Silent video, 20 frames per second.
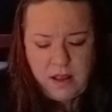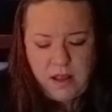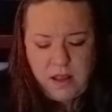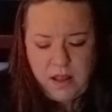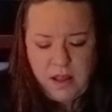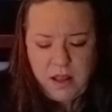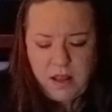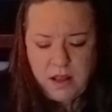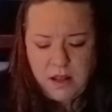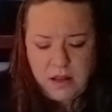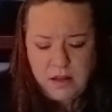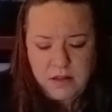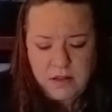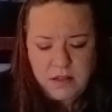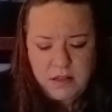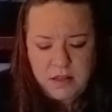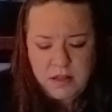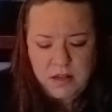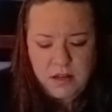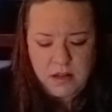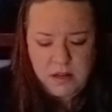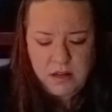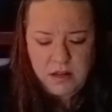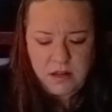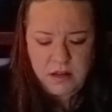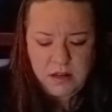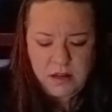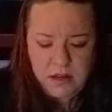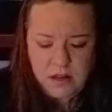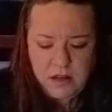And
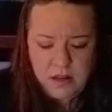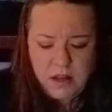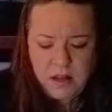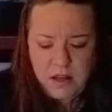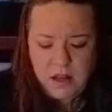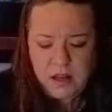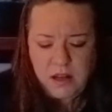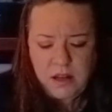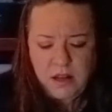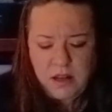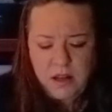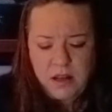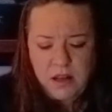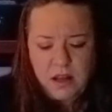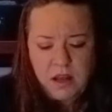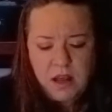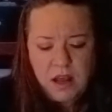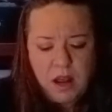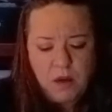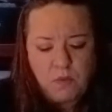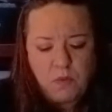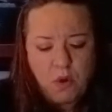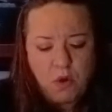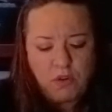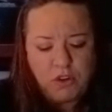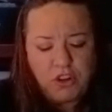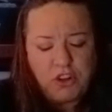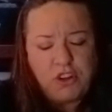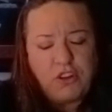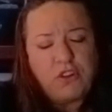I
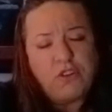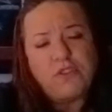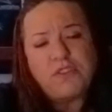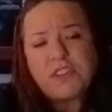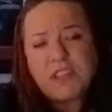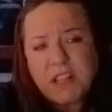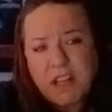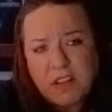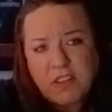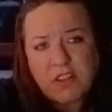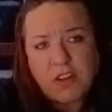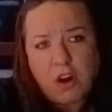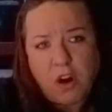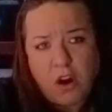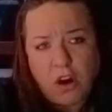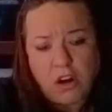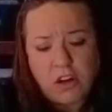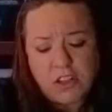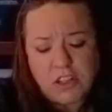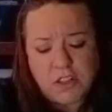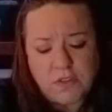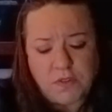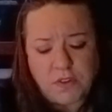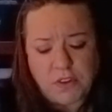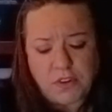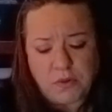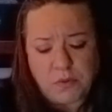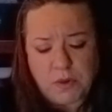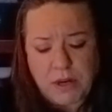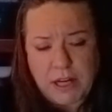won't use these cards for
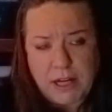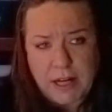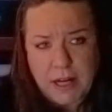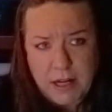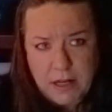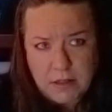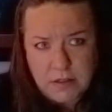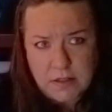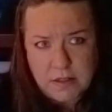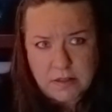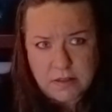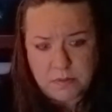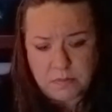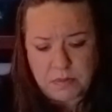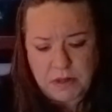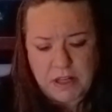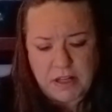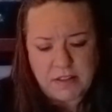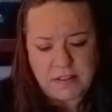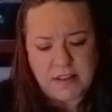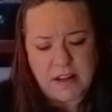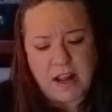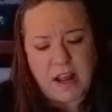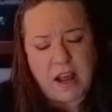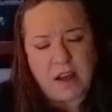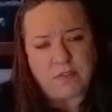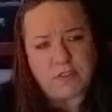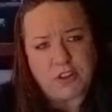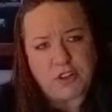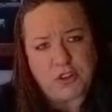the readings because I
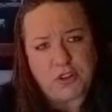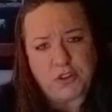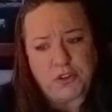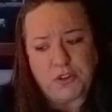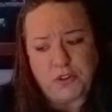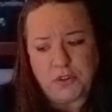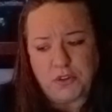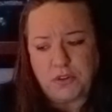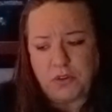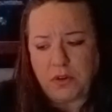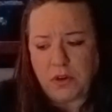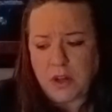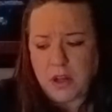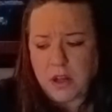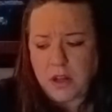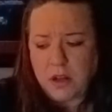have to,